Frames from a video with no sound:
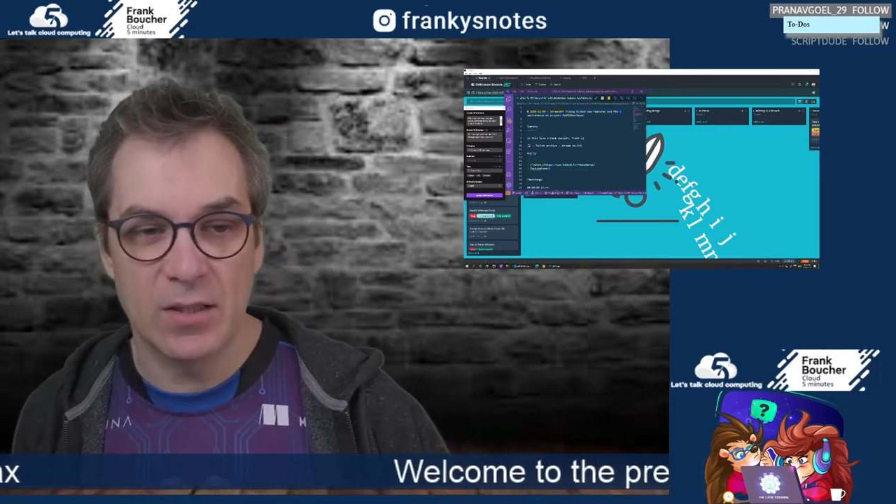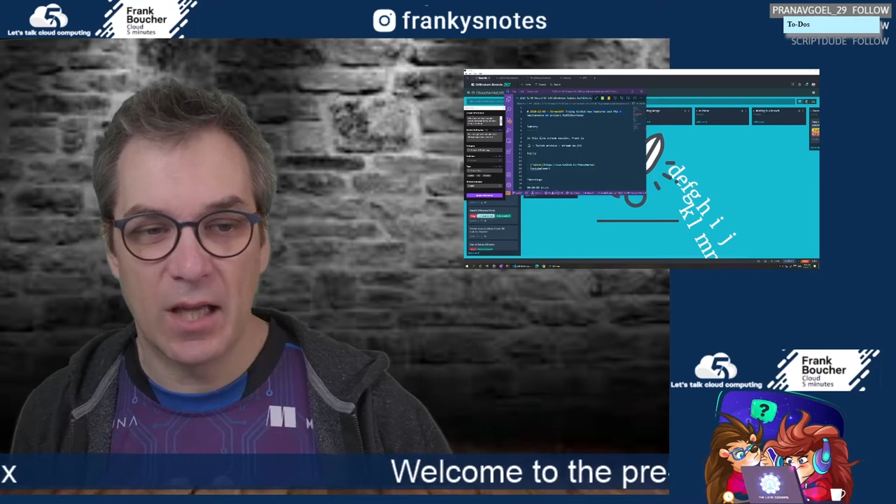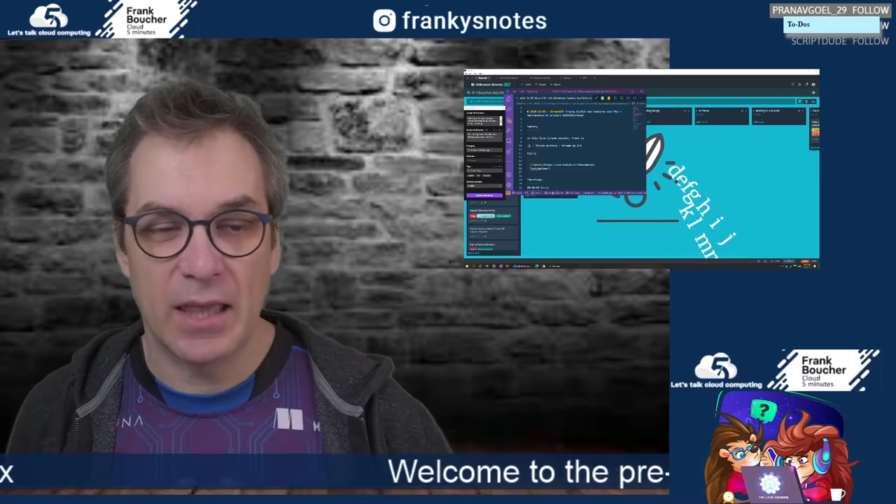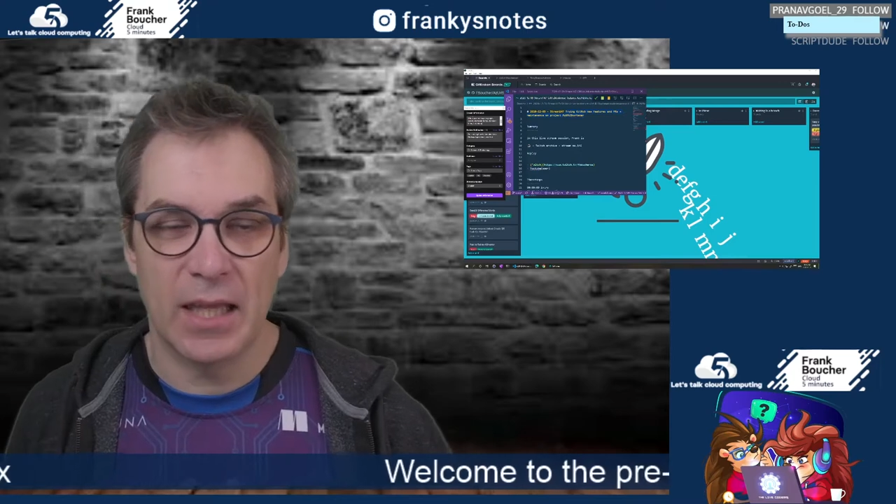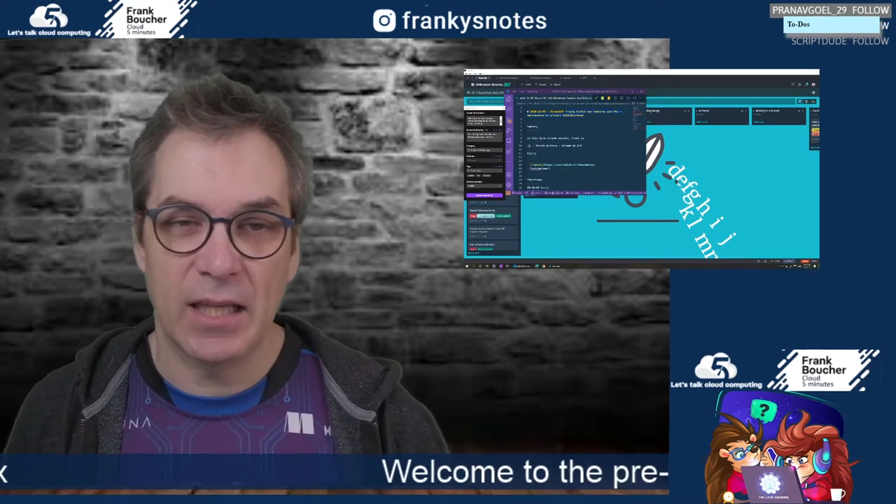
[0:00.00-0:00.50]

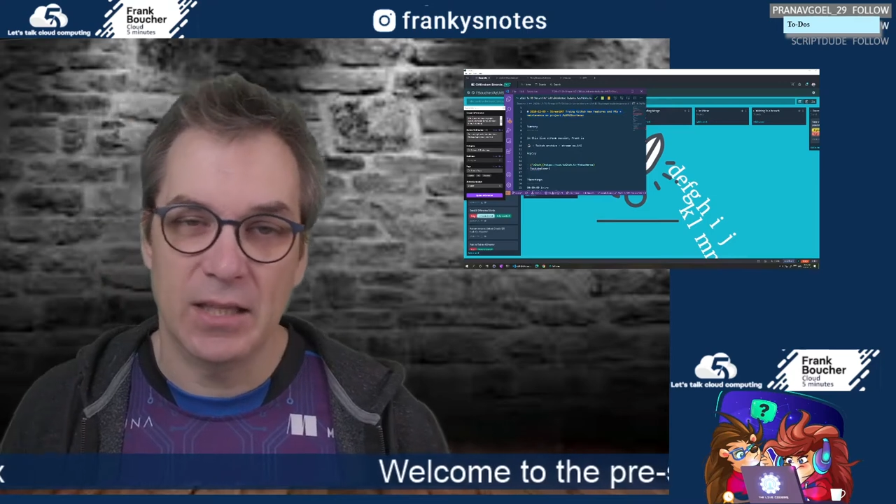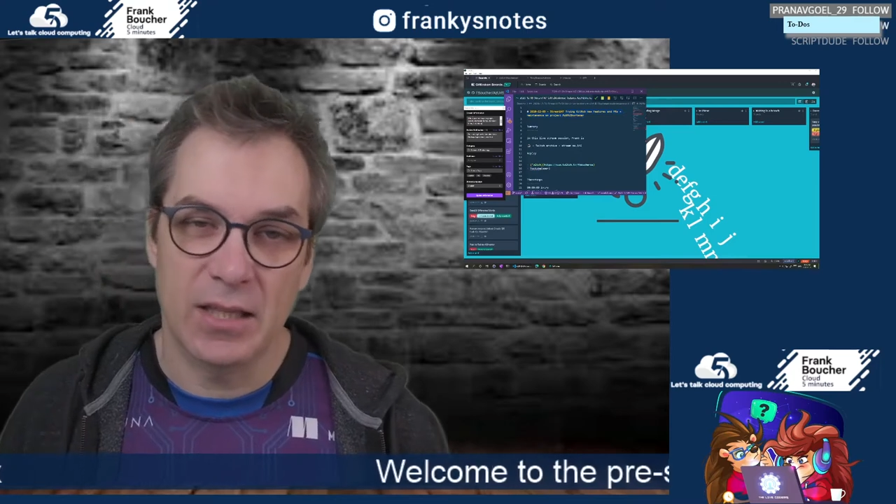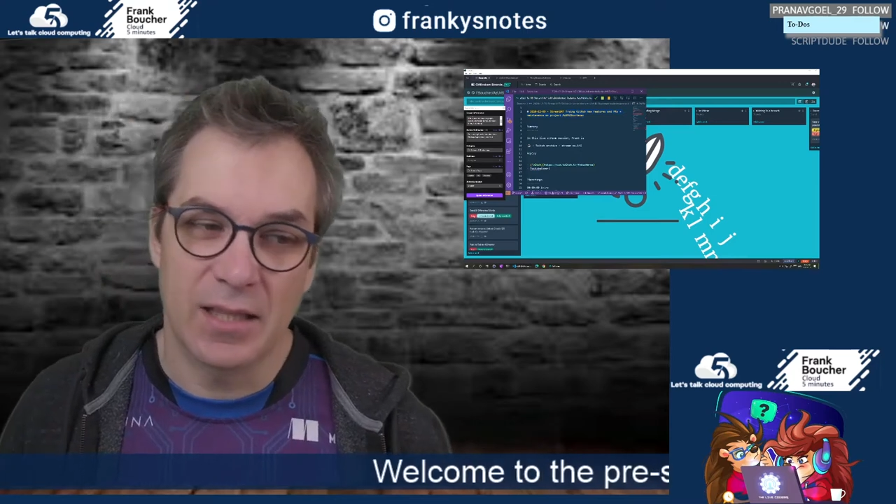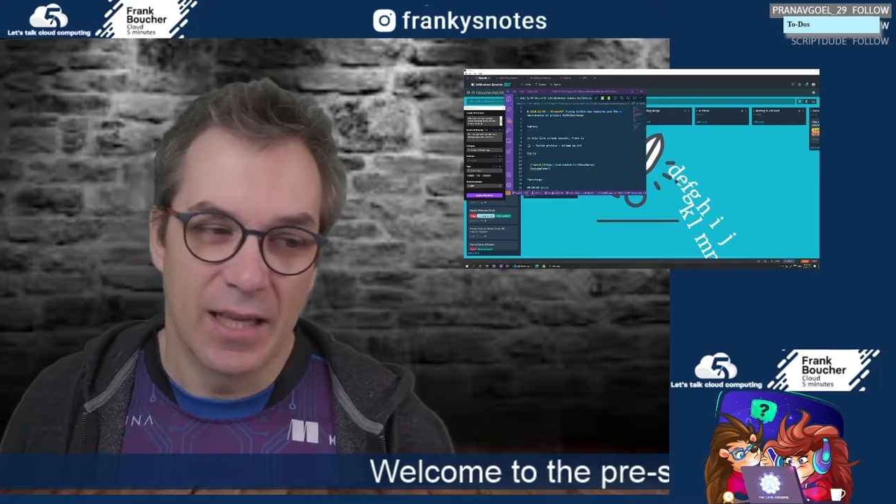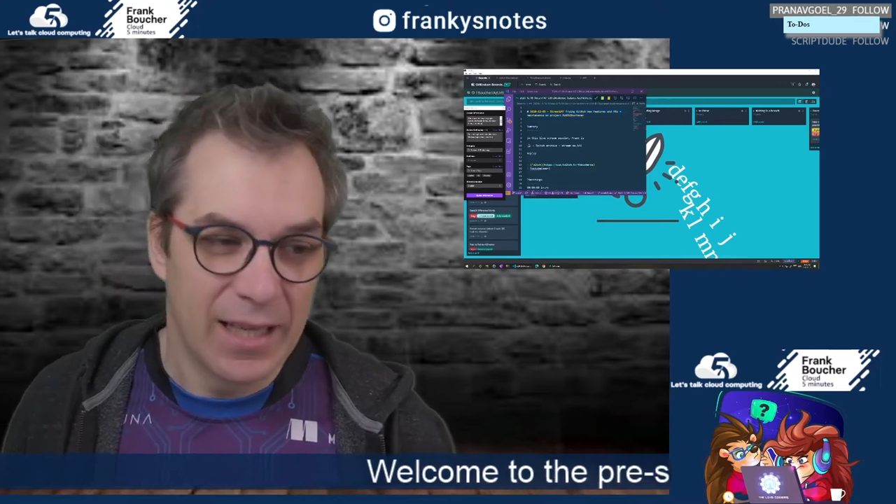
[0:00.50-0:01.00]
so I think it
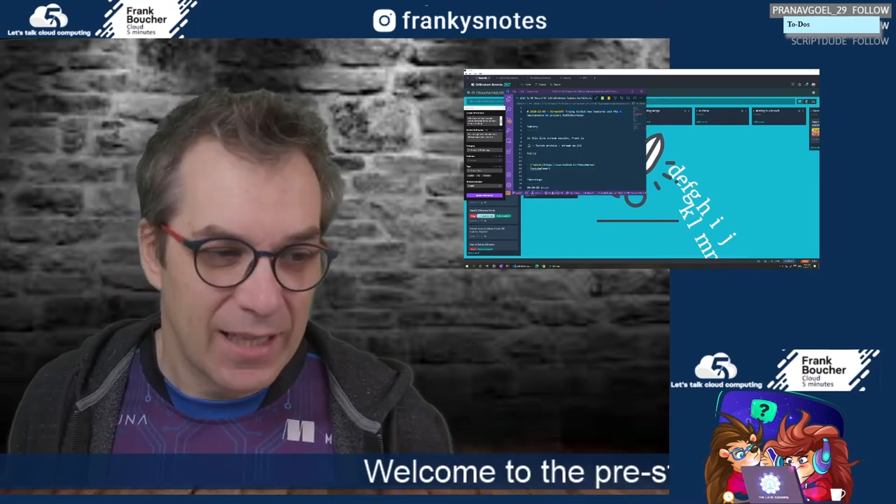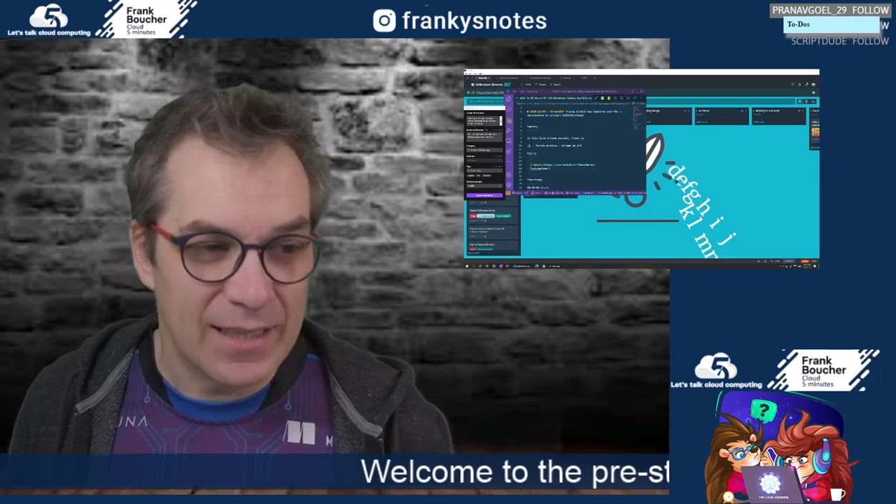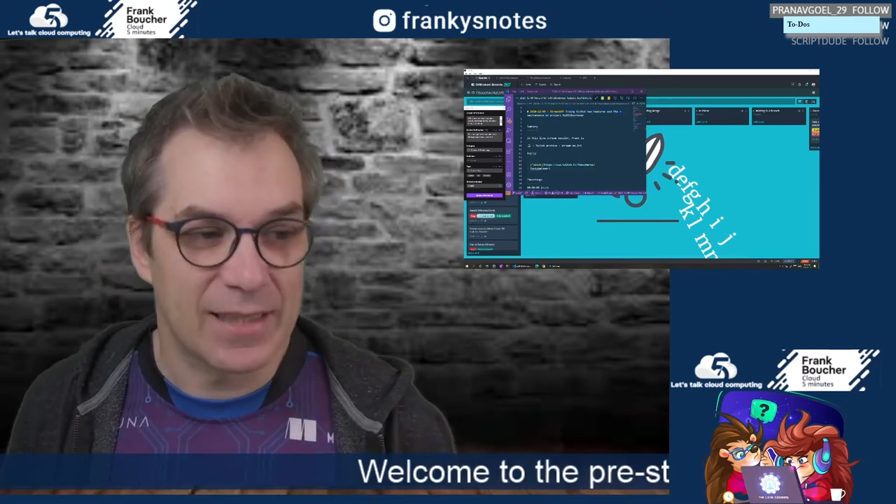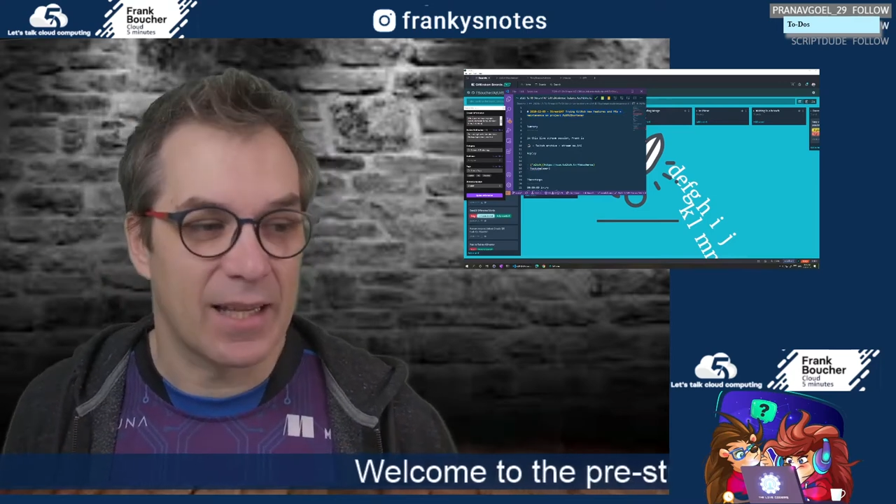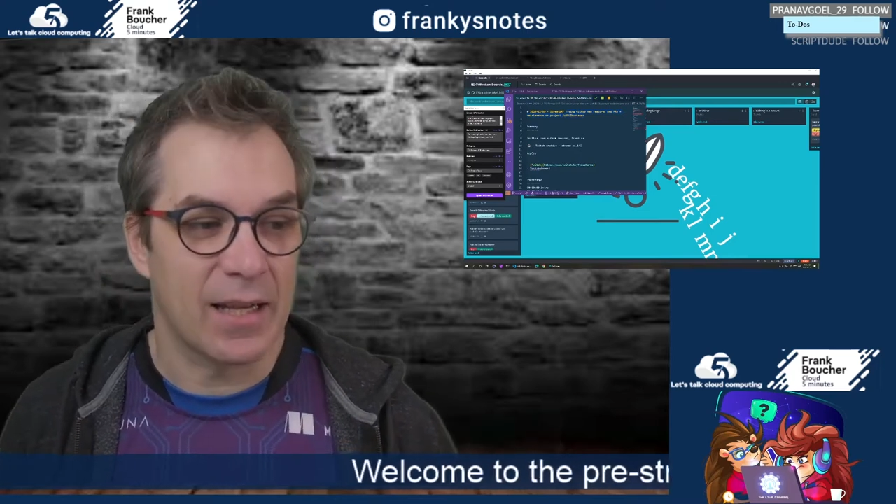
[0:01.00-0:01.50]
just
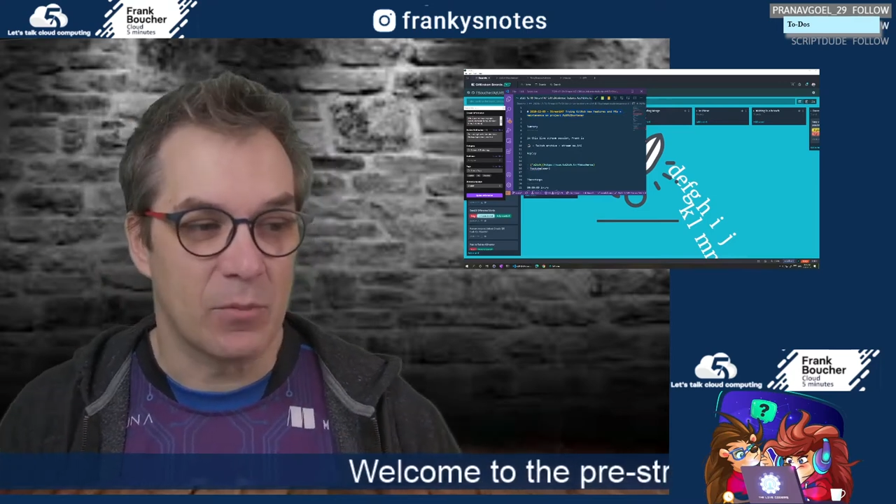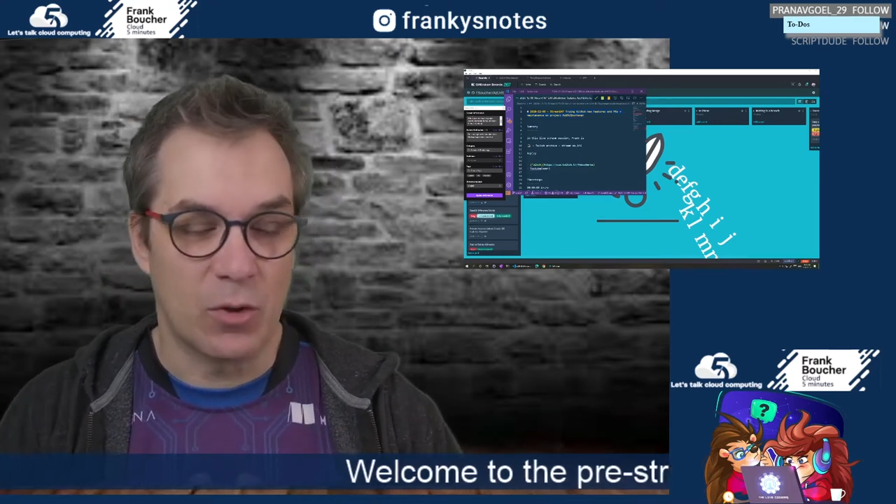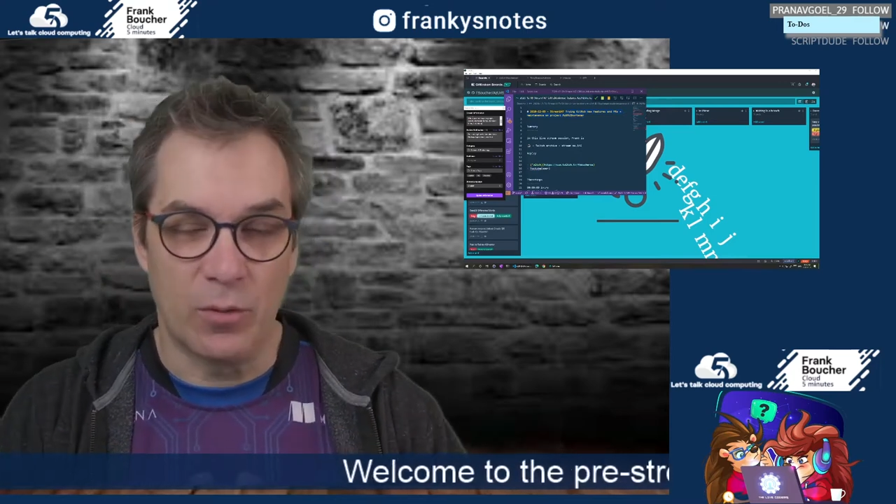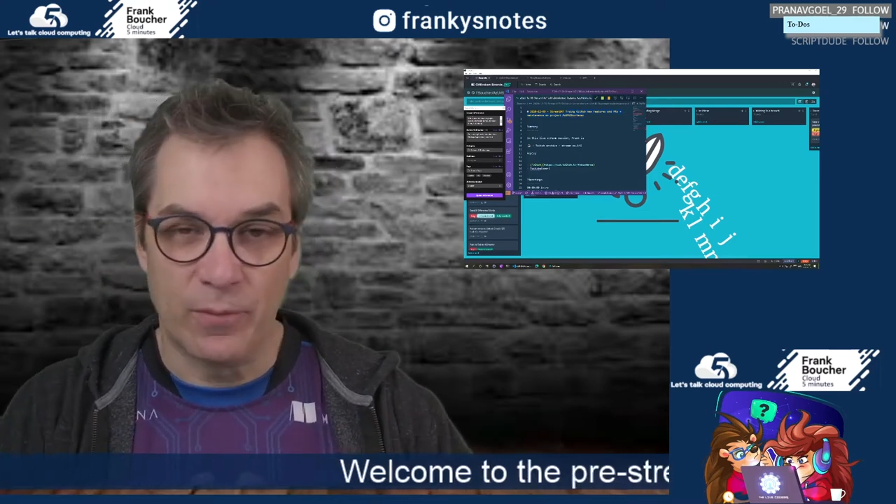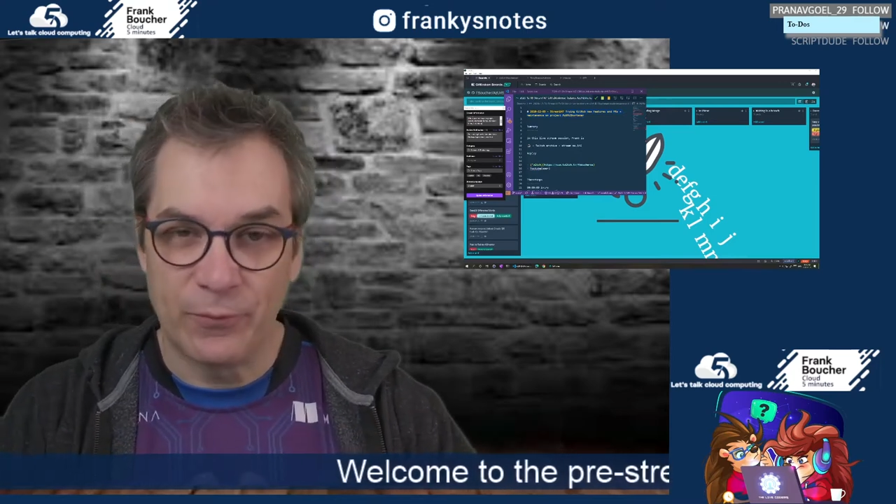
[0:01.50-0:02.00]
it's time to